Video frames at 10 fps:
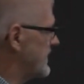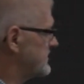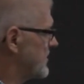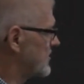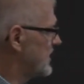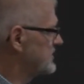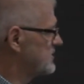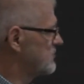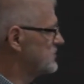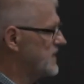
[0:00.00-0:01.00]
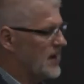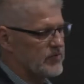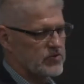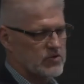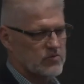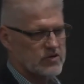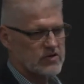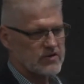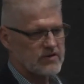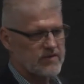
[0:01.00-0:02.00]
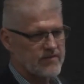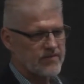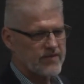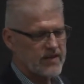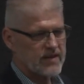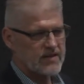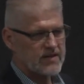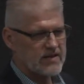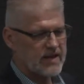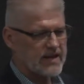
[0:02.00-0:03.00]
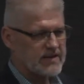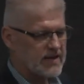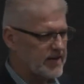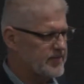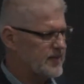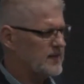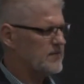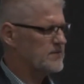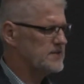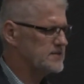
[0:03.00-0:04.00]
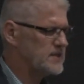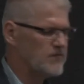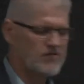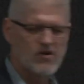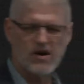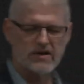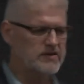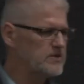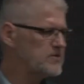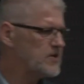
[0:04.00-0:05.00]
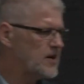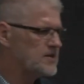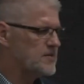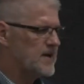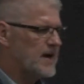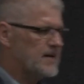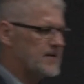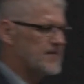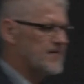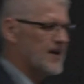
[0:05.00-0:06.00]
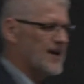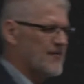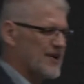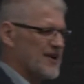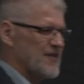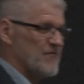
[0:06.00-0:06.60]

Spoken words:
our customers' outdoor world. And I think it was Vaughn, you talked about what our